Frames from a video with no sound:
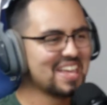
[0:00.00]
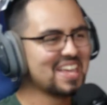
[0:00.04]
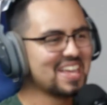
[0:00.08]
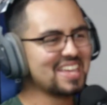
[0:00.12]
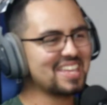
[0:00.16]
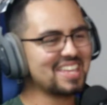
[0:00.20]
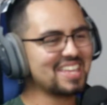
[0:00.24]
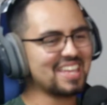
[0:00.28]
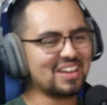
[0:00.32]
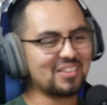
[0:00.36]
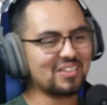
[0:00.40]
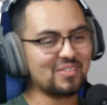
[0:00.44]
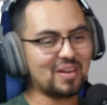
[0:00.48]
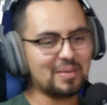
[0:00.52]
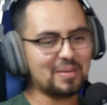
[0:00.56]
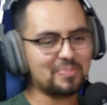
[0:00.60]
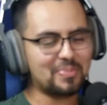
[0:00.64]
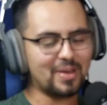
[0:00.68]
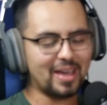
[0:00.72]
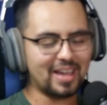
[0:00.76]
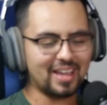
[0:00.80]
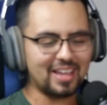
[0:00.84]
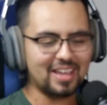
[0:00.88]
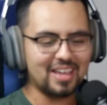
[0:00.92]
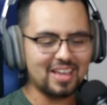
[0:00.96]
yeah, Rat
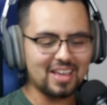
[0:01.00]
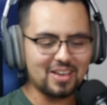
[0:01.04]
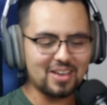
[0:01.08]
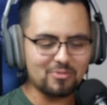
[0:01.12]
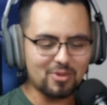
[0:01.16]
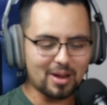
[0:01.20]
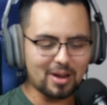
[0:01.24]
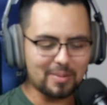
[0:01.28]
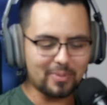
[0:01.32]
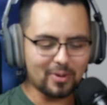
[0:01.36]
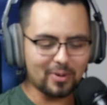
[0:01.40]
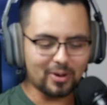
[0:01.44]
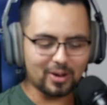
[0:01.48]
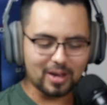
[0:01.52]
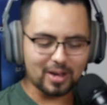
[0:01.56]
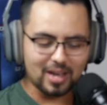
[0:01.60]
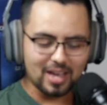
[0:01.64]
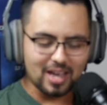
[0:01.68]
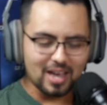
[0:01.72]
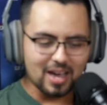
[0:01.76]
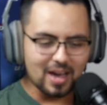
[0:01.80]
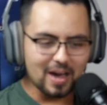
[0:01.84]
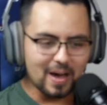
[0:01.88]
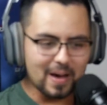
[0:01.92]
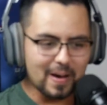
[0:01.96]
Park.
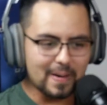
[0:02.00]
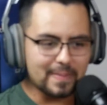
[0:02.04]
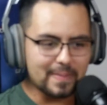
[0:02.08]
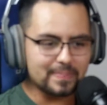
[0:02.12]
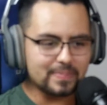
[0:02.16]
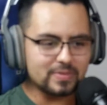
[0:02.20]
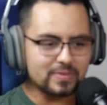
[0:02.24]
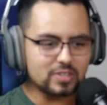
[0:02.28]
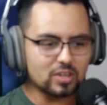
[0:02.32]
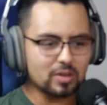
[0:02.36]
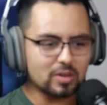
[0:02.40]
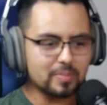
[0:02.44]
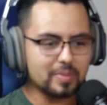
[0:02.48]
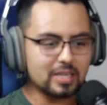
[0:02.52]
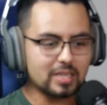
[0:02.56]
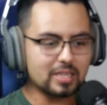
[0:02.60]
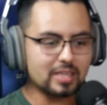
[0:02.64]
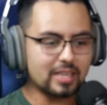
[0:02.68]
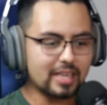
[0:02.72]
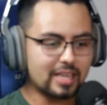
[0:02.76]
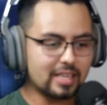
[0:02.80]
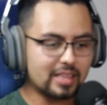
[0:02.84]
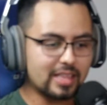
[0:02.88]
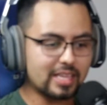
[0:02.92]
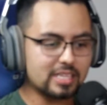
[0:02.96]
So I
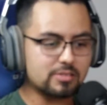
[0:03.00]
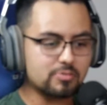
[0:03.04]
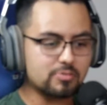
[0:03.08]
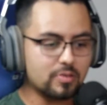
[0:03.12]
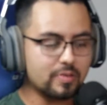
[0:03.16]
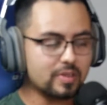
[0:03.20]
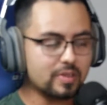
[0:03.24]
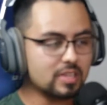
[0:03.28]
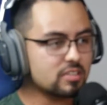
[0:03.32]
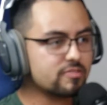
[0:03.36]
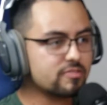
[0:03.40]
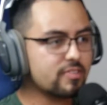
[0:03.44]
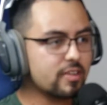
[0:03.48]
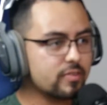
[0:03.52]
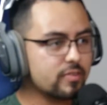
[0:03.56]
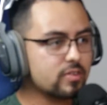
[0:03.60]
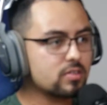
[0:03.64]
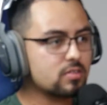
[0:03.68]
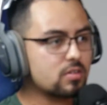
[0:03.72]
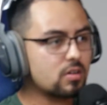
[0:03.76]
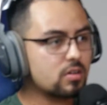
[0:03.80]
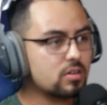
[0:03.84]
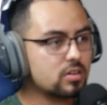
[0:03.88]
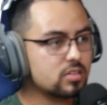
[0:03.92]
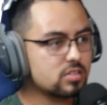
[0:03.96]
mean, that's probably his
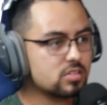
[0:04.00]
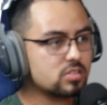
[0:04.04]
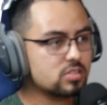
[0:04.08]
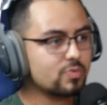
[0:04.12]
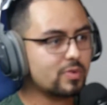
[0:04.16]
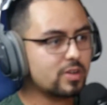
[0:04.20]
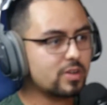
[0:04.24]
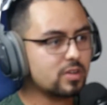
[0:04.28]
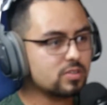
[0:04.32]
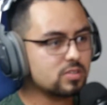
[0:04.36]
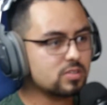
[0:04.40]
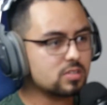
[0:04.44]
favorite artist as well.